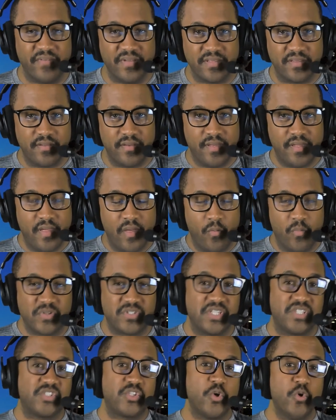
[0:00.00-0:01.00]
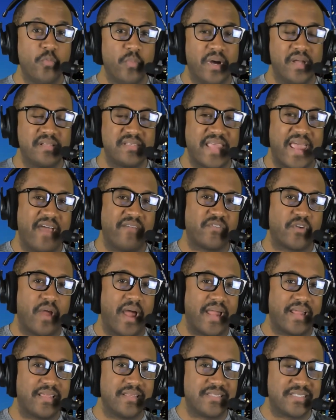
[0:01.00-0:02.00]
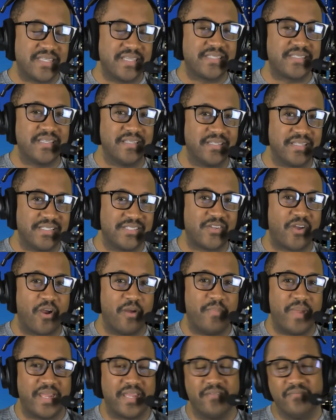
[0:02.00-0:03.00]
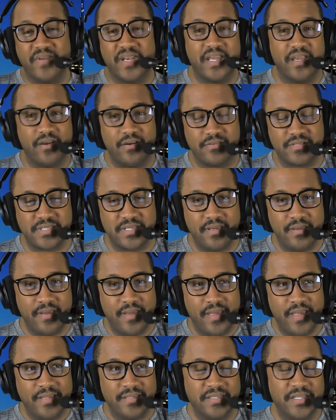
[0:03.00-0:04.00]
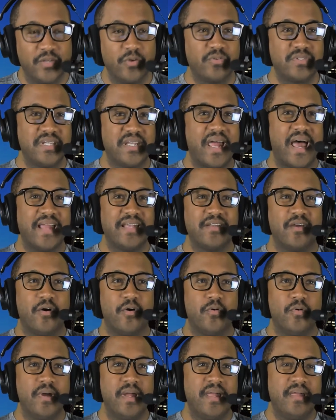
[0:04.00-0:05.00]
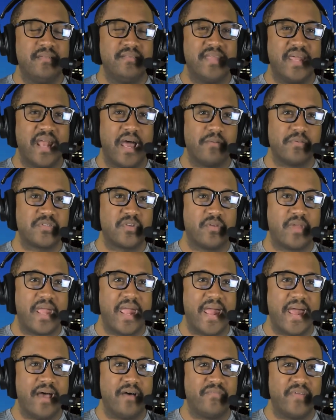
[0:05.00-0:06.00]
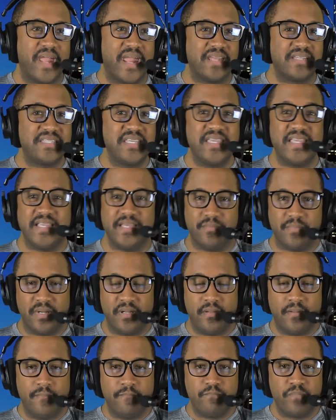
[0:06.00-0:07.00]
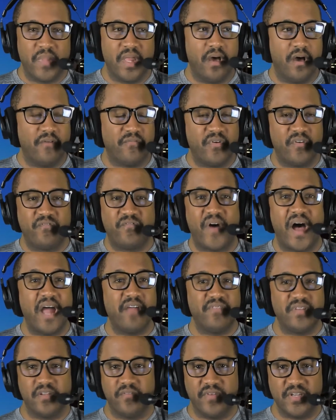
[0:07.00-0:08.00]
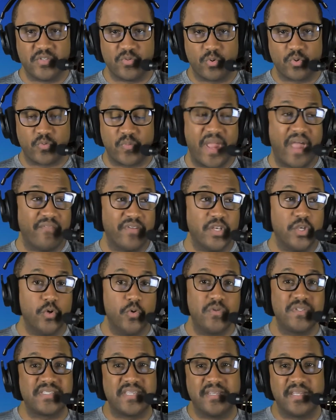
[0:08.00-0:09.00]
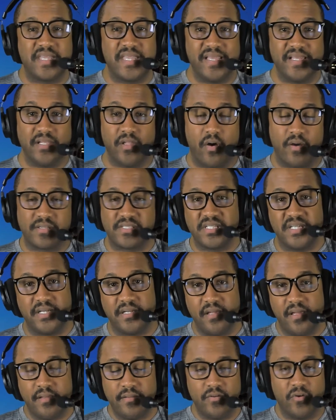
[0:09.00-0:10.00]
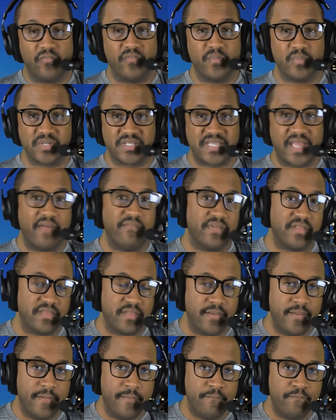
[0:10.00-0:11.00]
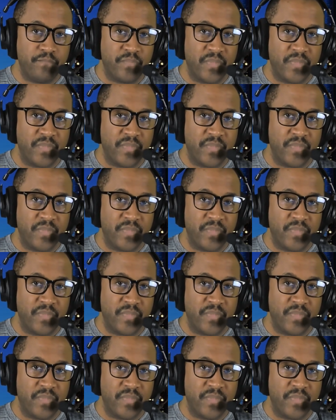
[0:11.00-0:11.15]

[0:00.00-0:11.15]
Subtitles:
7th, which is 2 months after I consistently started making videos. Little did I know that I was going to have a team of 5 individuals. We have a new syndicate launching November 7th.